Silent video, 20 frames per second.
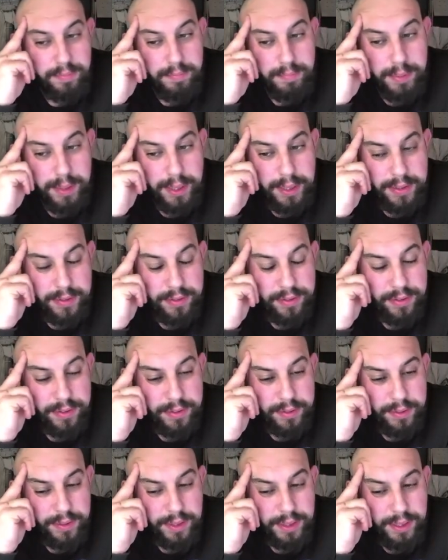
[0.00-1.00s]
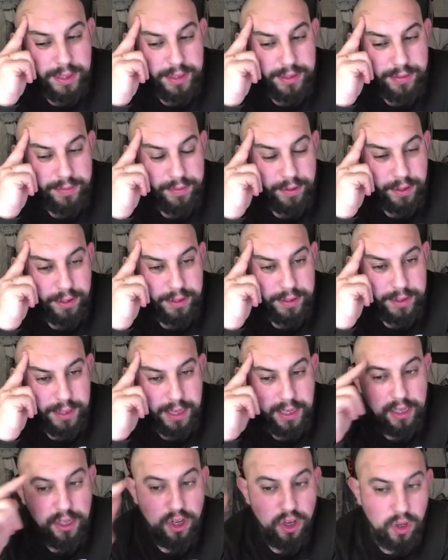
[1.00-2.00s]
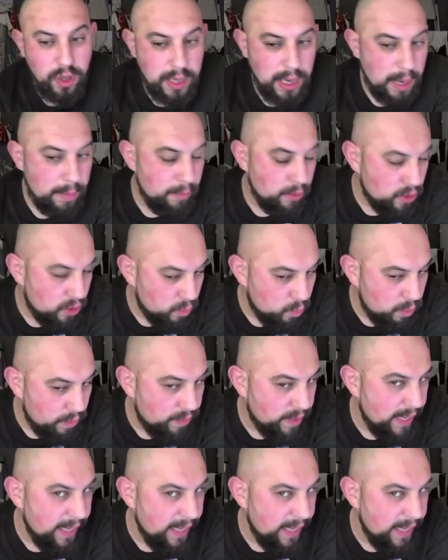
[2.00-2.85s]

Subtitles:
But, it's fine. And look how much we've